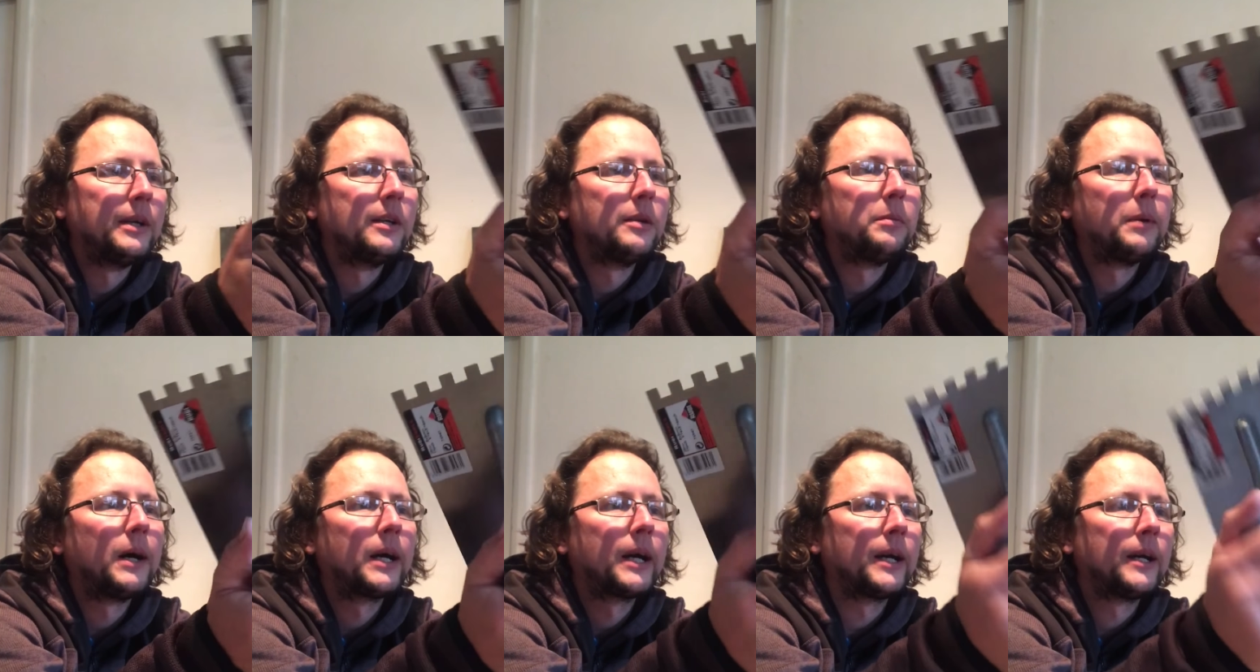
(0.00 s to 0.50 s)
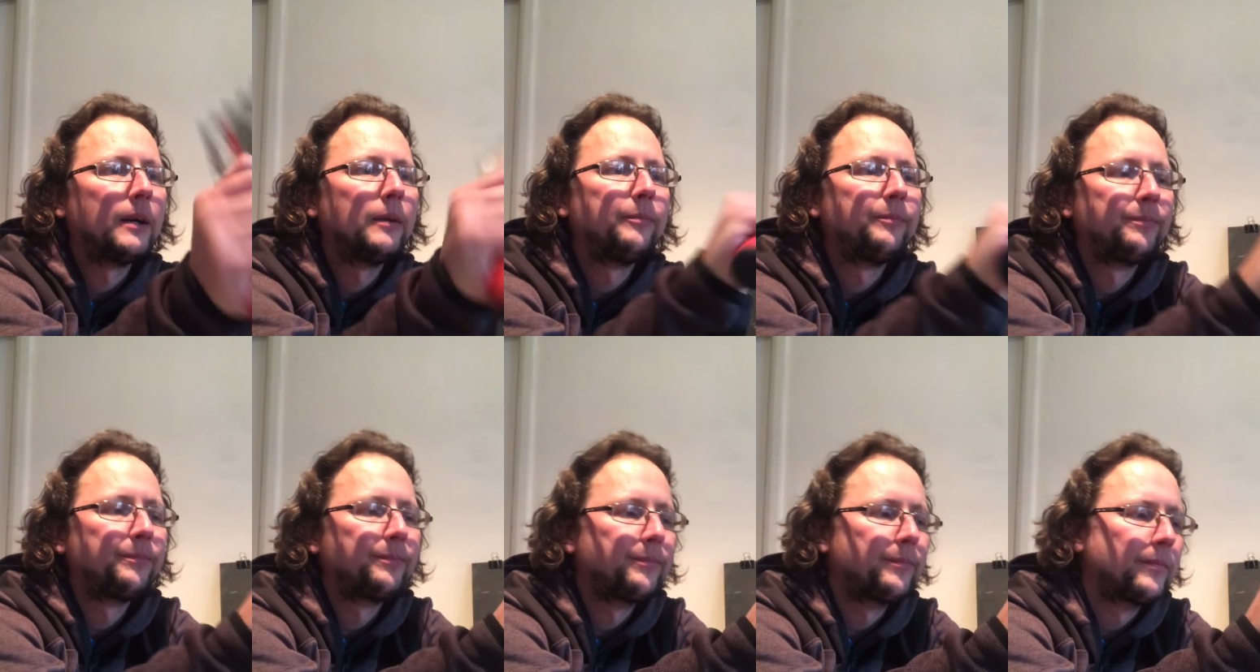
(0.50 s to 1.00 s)
in the bucket.
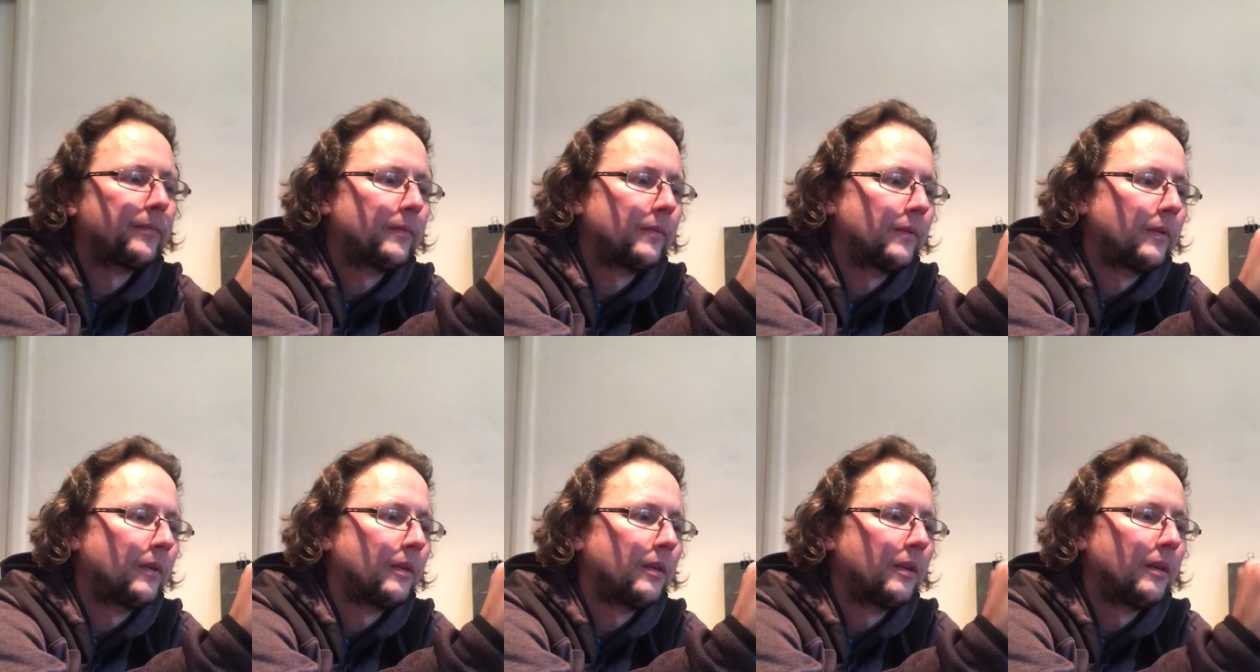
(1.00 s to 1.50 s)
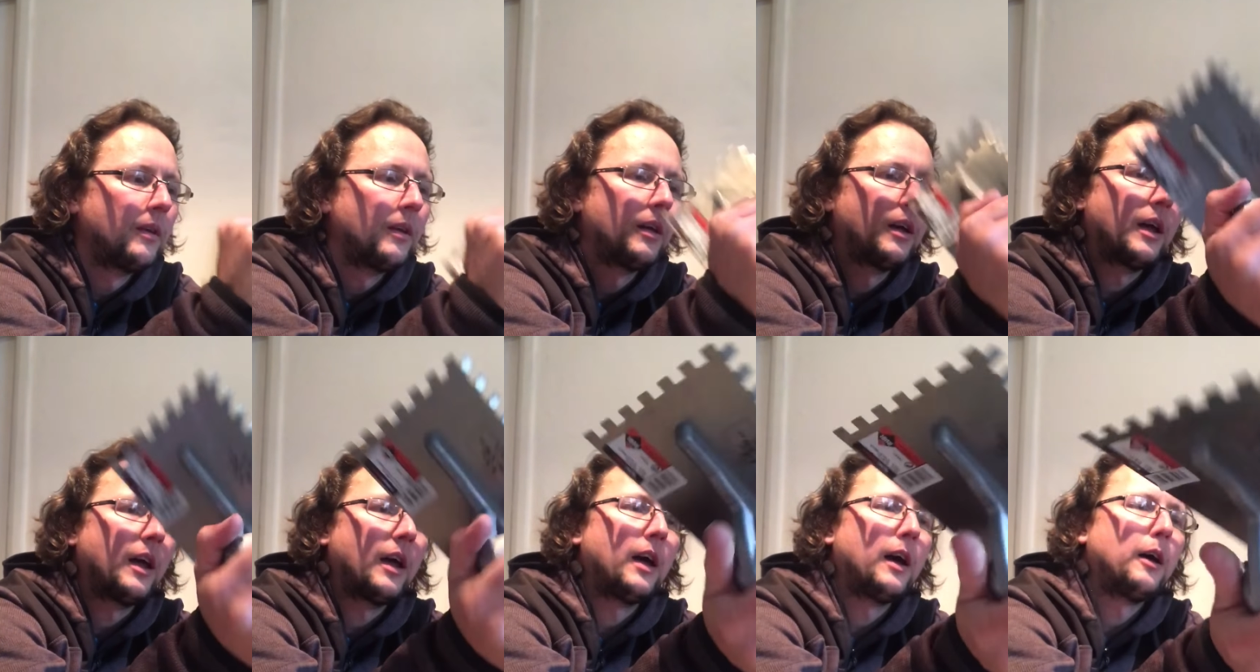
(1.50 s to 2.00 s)

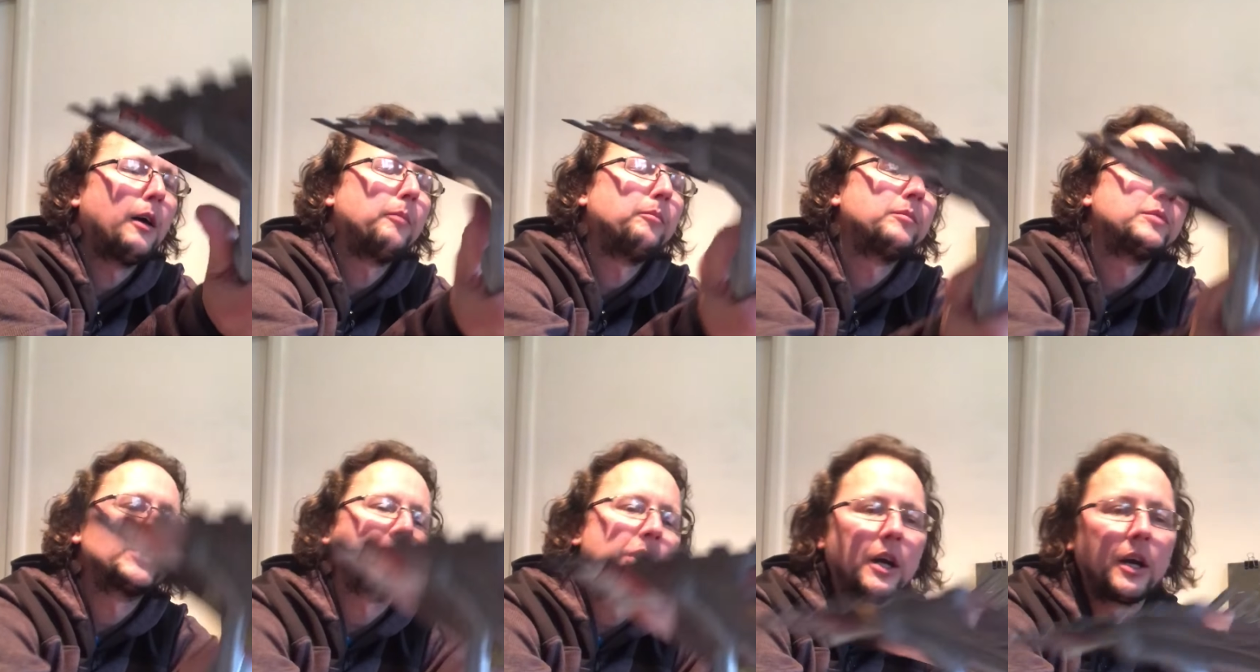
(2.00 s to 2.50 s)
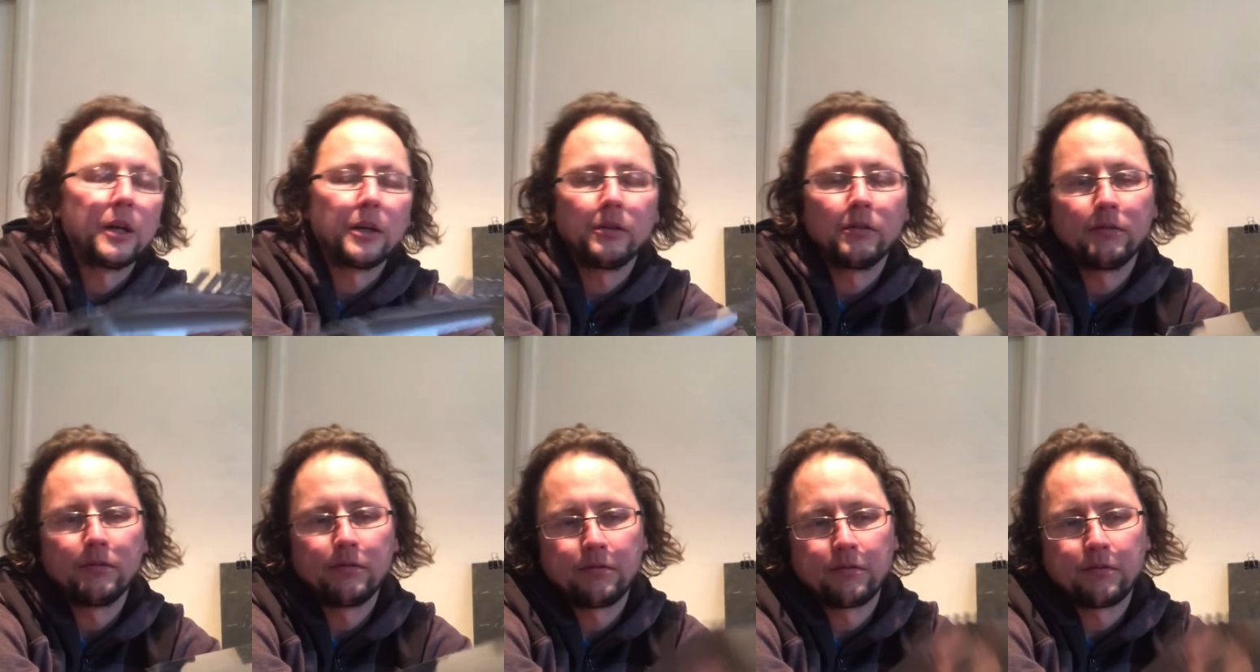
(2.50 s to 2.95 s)
So